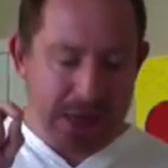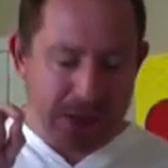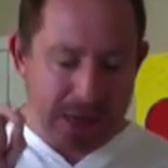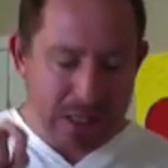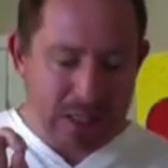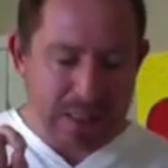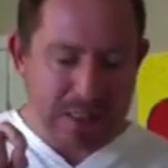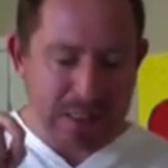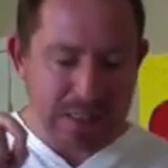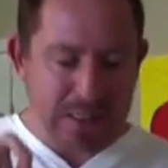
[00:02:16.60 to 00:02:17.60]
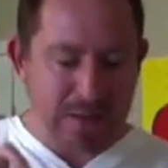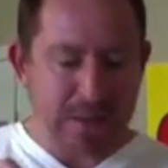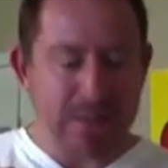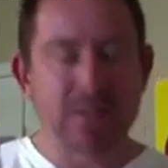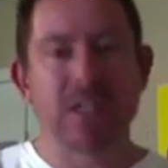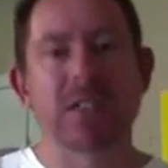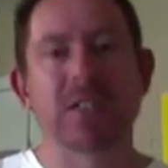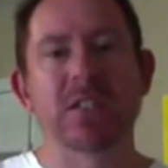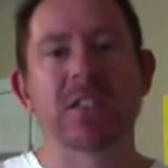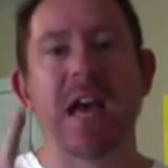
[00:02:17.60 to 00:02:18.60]
Then he says, listen to this.
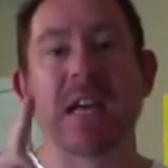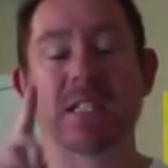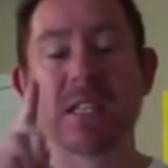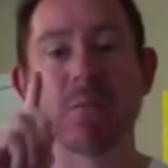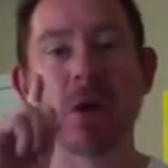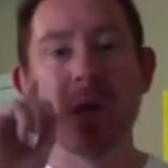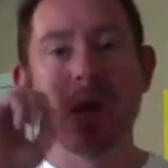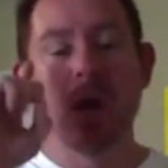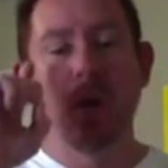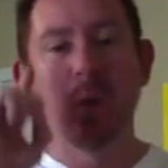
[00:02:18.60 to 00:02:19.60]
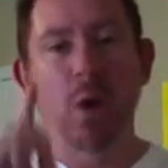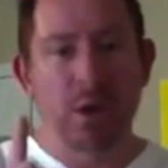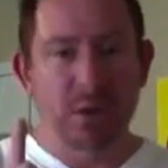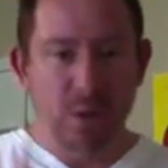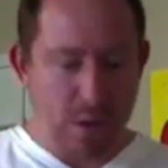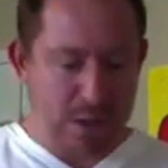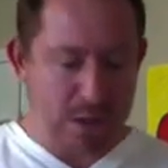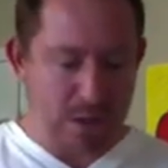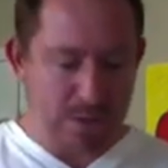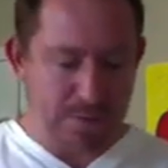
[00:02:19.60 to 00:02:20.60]
Jesus asks him one
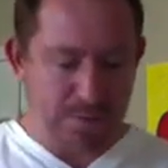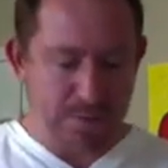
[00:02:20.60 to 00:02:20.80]
question.